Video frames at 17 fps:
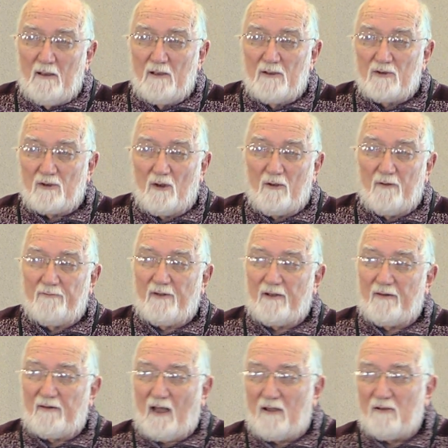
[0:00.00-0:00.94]
So of the
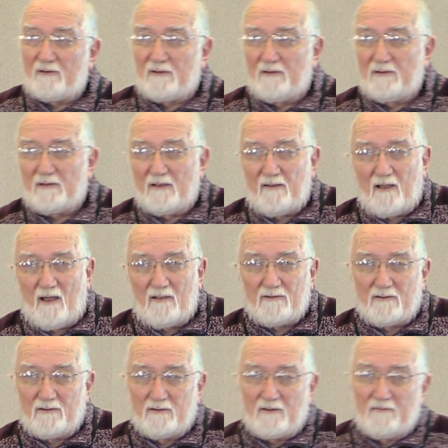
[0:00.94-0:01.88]
thousands and
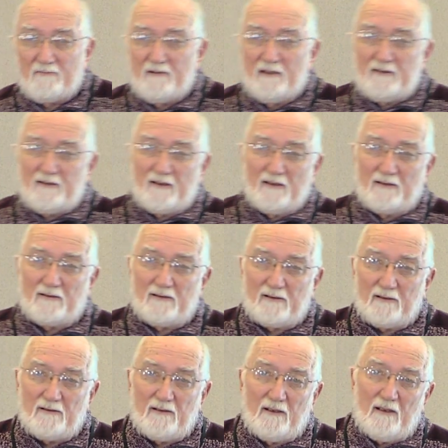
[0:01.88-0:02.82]
thousands of
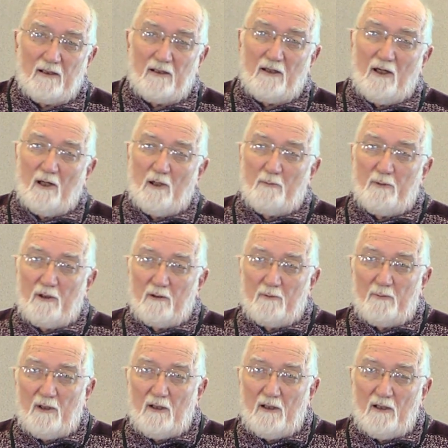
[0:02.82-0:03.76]
listings in
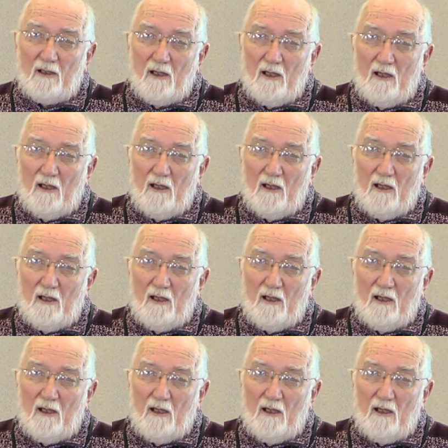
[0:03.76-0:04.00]
Airbnb,